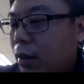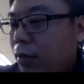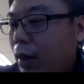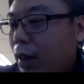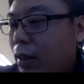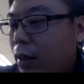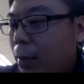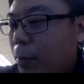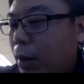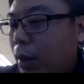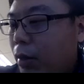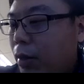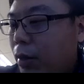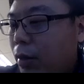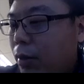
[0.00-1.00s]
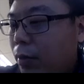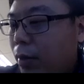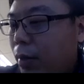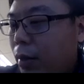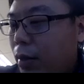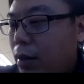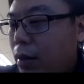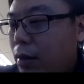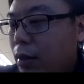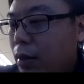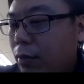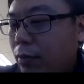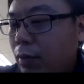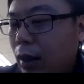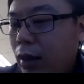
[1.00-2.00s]
a vector bundle. It is
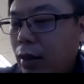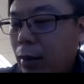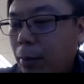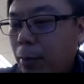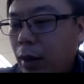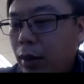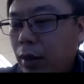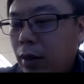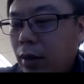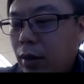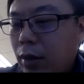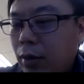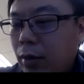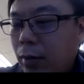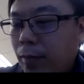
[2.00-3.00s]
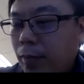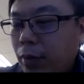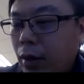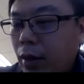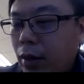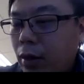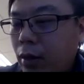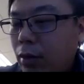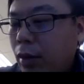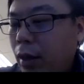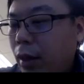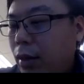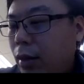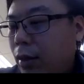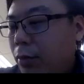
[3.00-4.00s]
a vector bundle
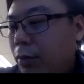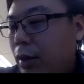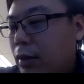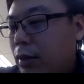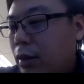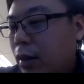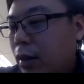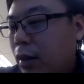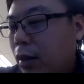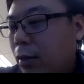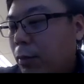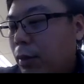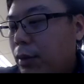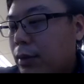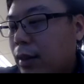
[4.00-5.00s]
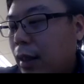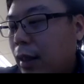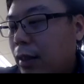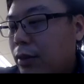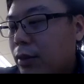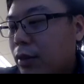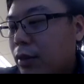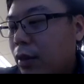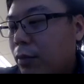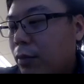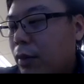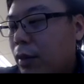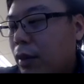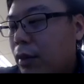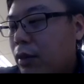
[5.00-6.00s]
together with a global section
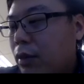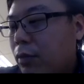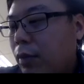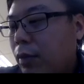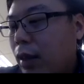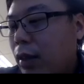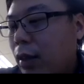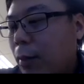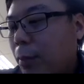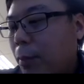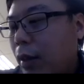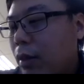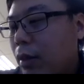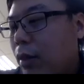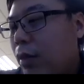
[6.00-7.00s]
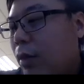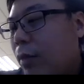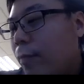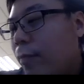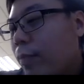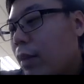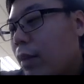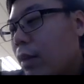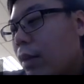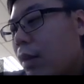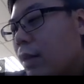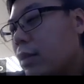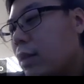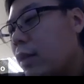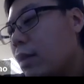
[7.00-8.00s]
of this vector bundle.
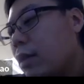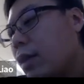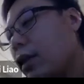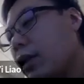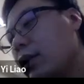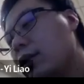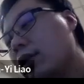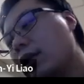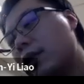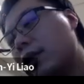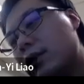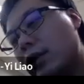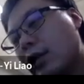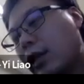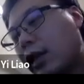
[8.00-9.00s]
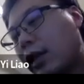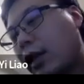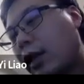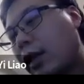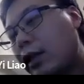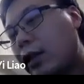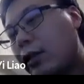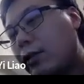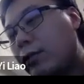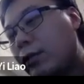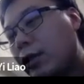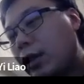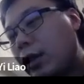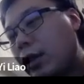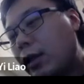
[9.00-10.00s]
This is, this is a kind of
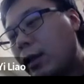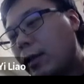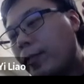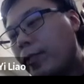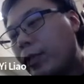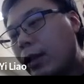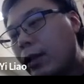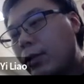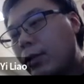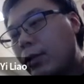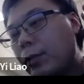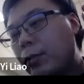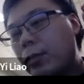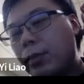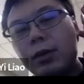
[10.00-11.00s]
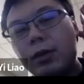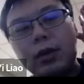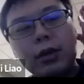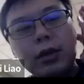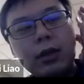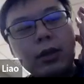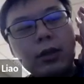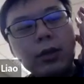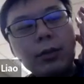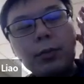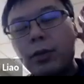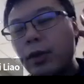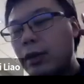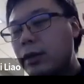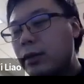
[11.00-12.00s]
um, re
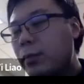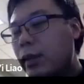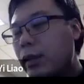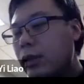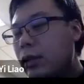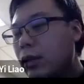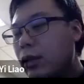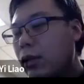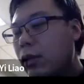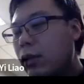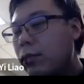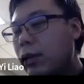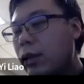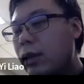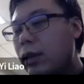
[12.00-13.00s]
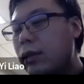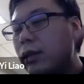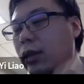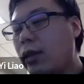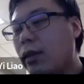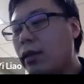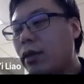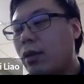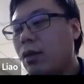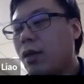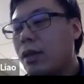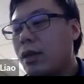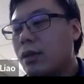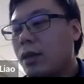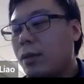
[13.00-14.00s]
replacement of the
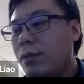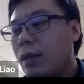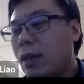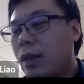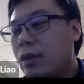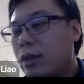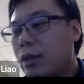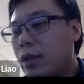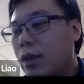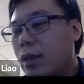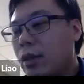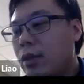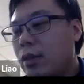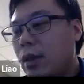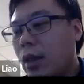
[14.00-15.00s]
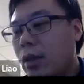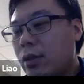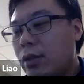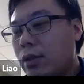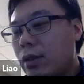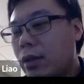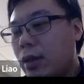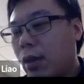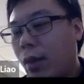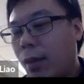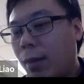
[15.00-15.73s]
geolocus of this section.